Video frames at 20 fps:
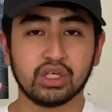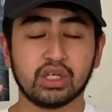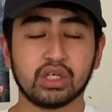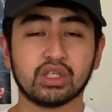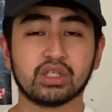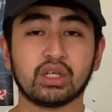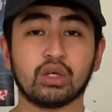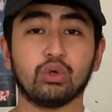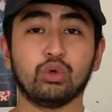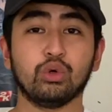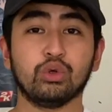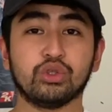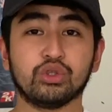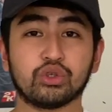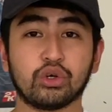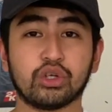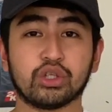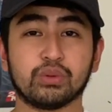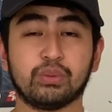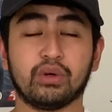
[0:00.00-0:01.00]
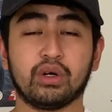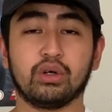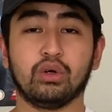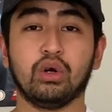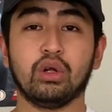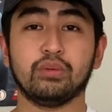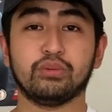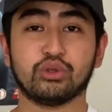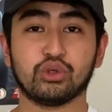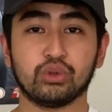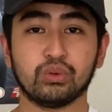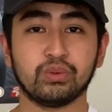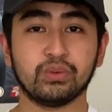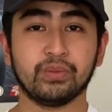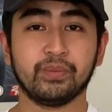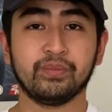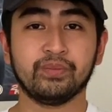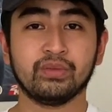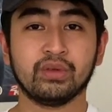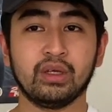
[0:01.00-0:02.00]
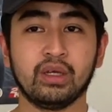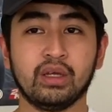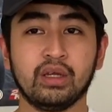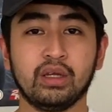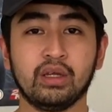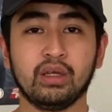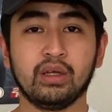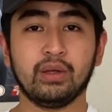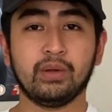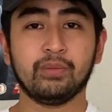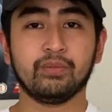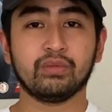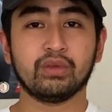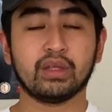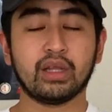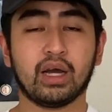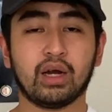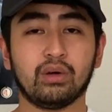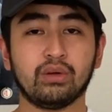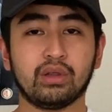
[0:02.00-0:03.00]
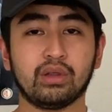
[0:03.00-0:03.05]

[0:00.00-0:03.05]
is a good choice for a golf shoe. Now